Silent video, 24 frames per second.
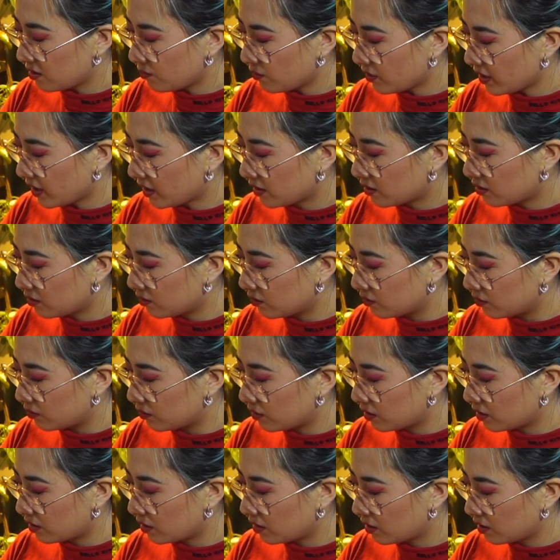know what they're
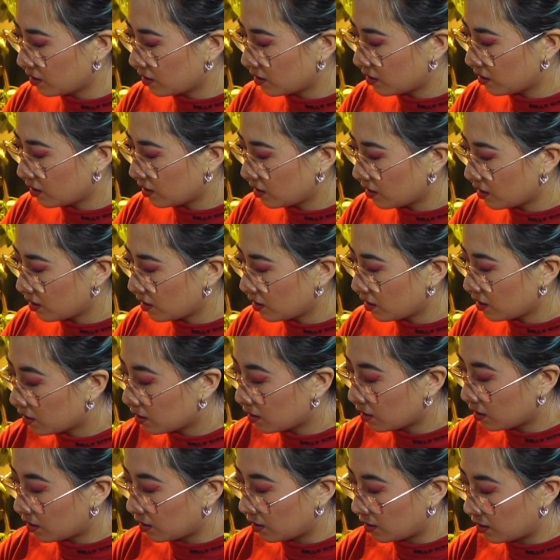called,
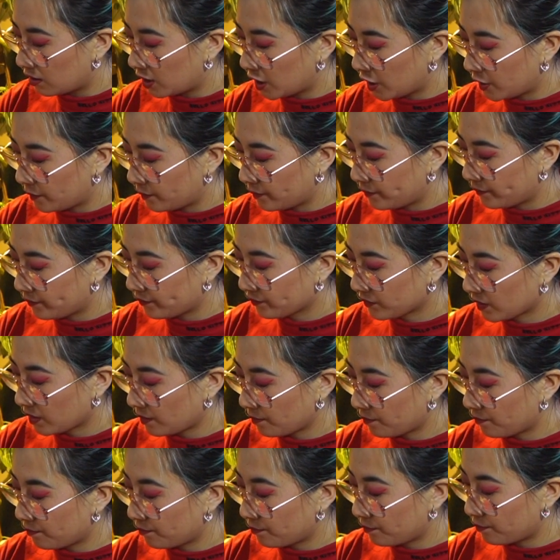
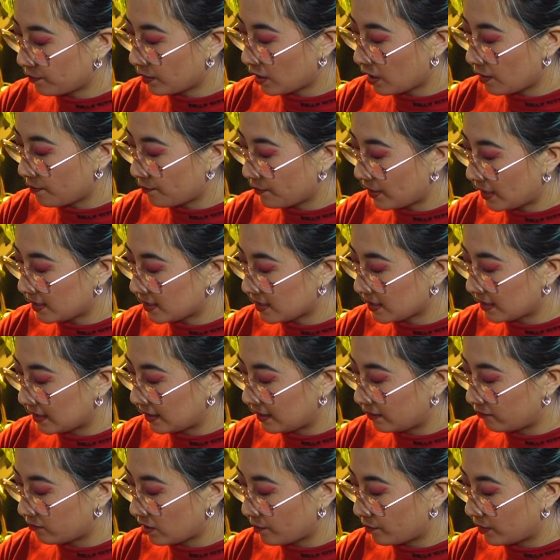but I'm
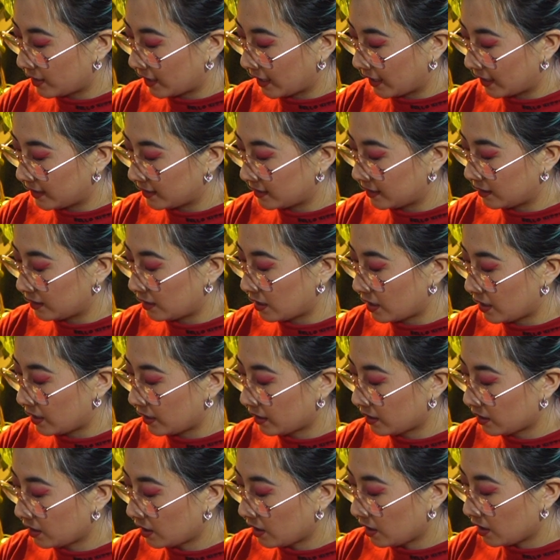basically replicating
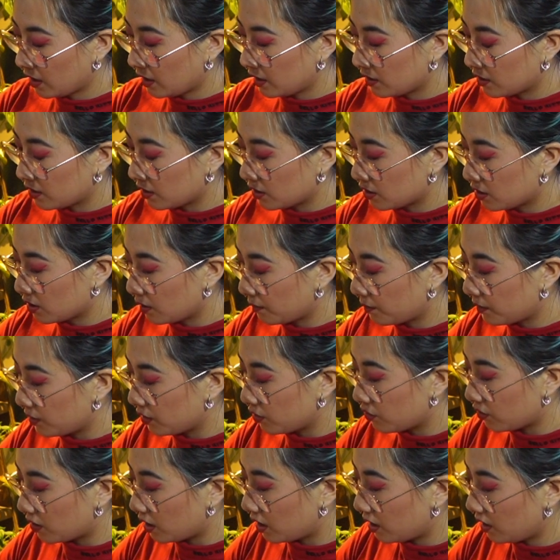like to stop the
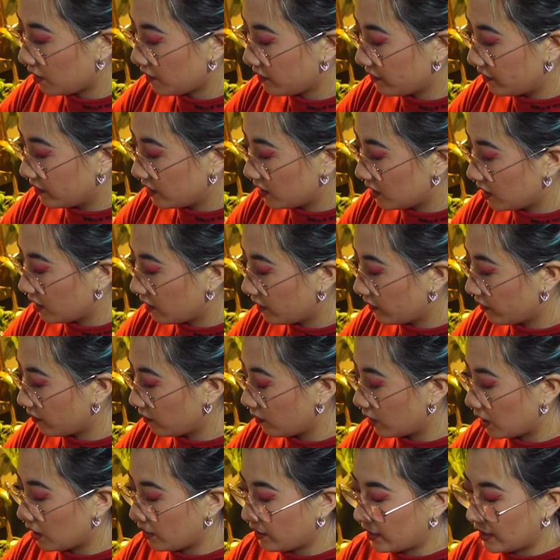draft
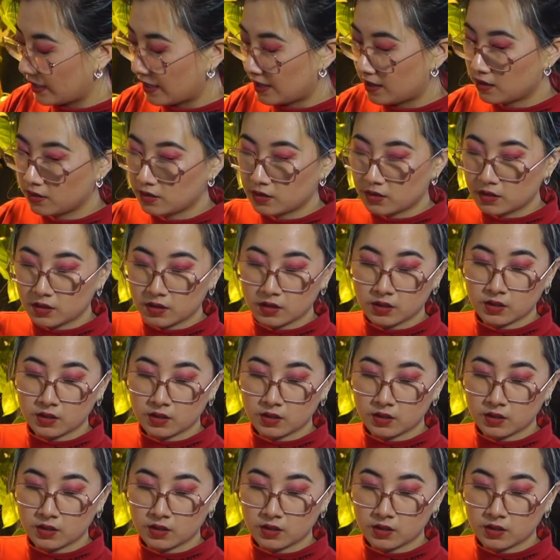from going out.